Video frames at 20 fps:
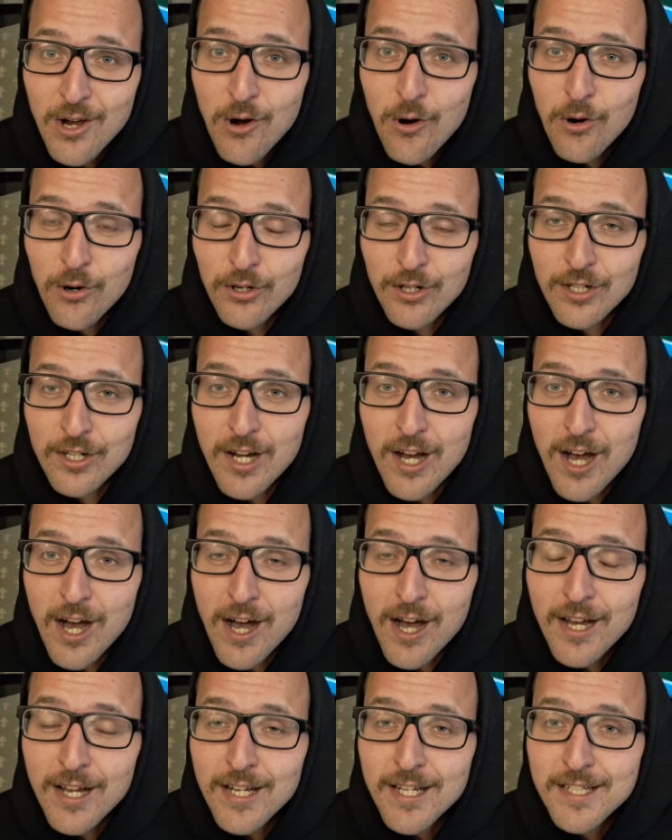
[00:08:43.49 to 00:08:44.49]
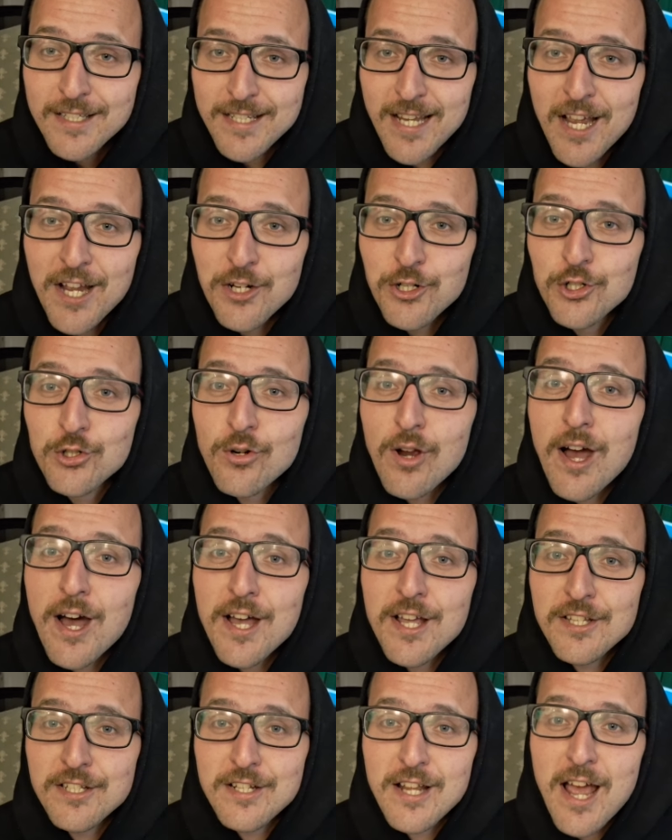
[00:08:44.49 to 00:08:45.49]
or 10
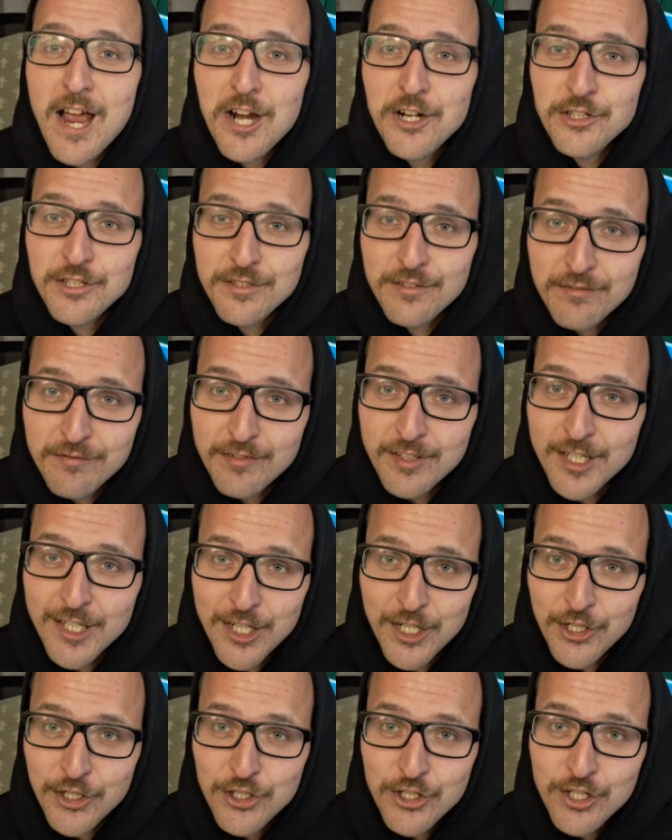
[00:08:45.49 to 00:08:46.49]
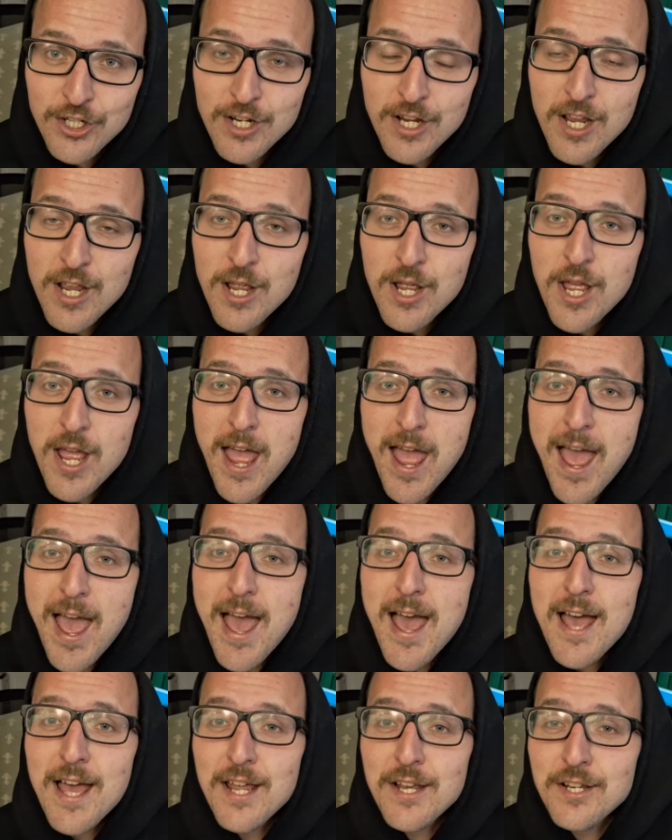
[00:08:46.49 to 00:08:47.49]
tries to actually finish.
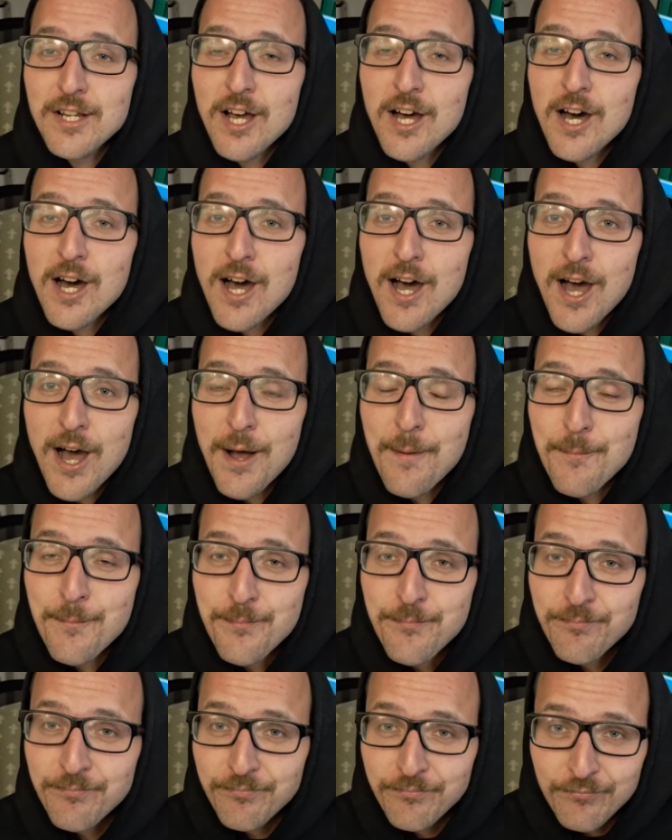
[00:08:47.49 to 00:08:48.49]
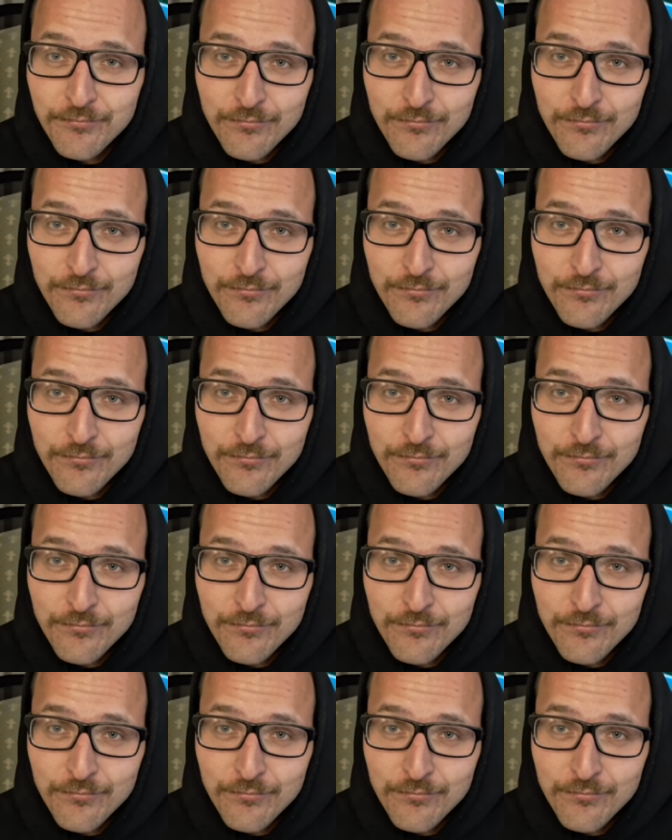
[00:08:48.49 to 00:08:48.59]
And now